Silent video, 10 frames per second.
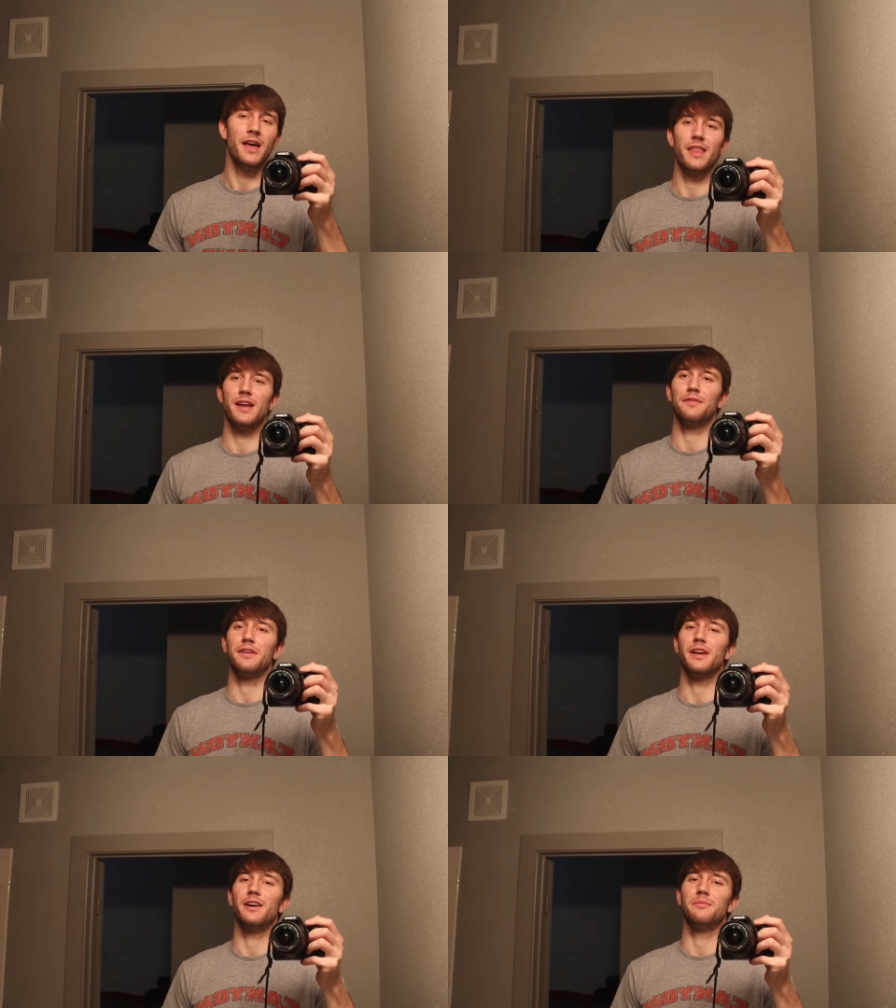that
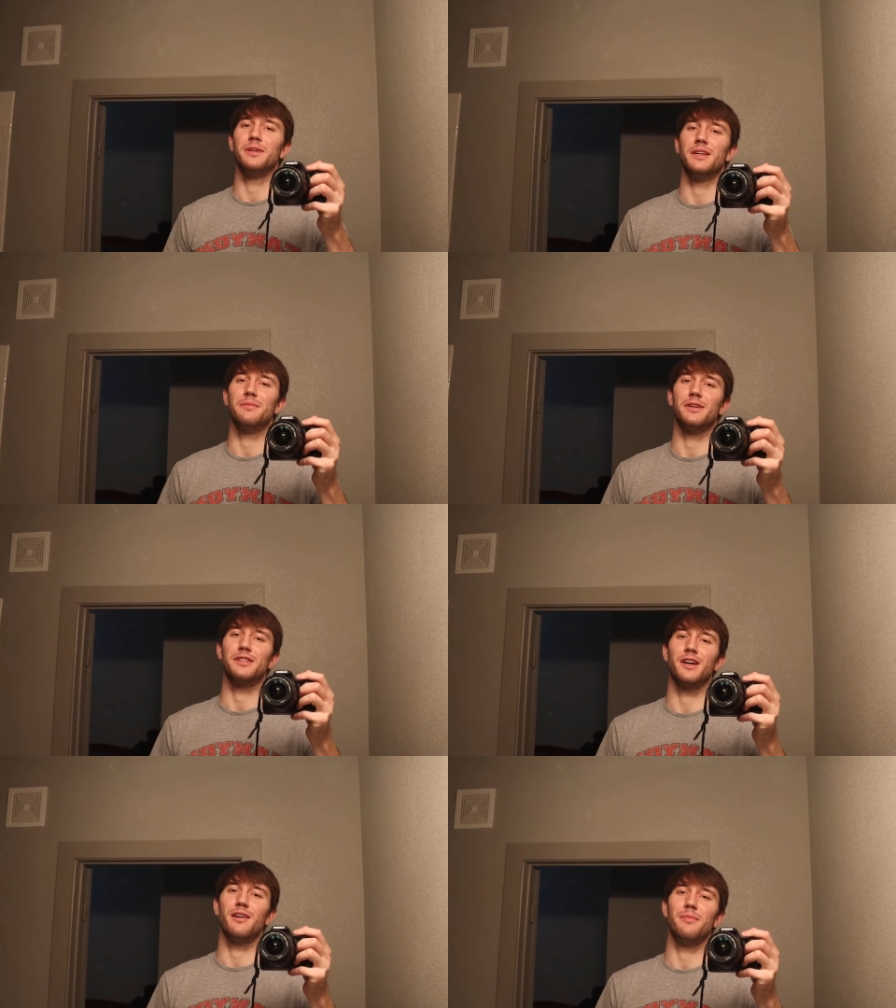definitely helped me get my
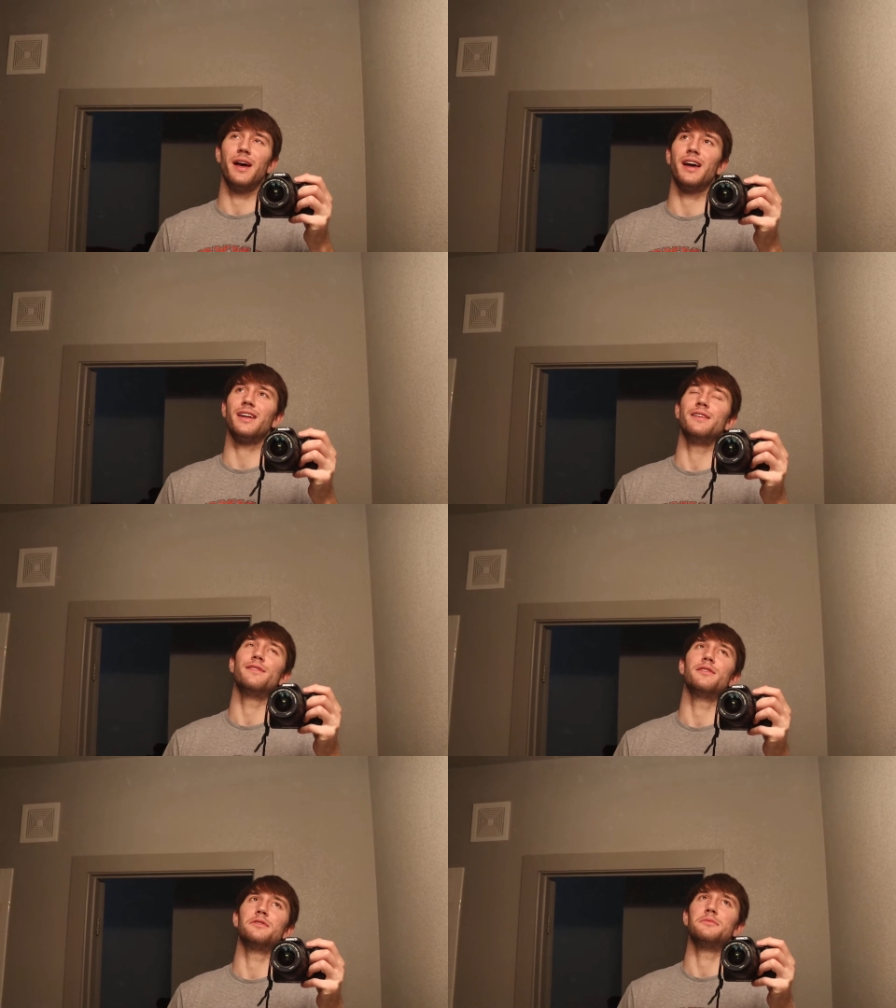shot back. And even
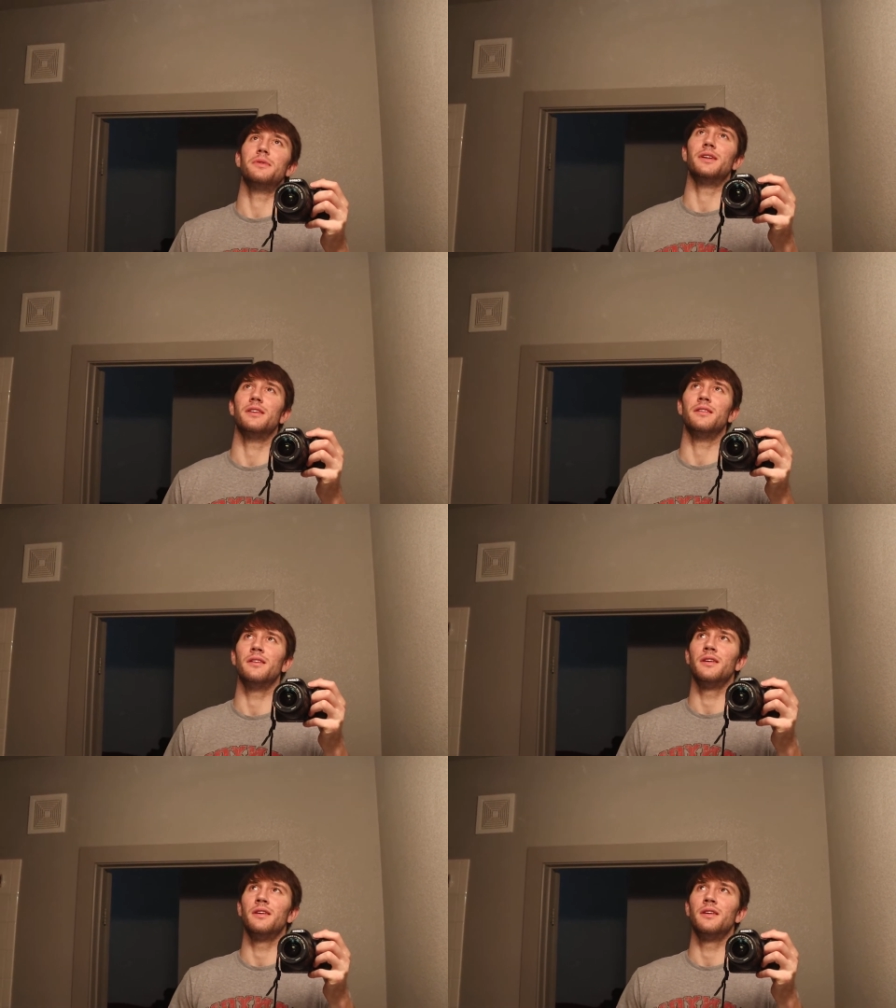though it's been,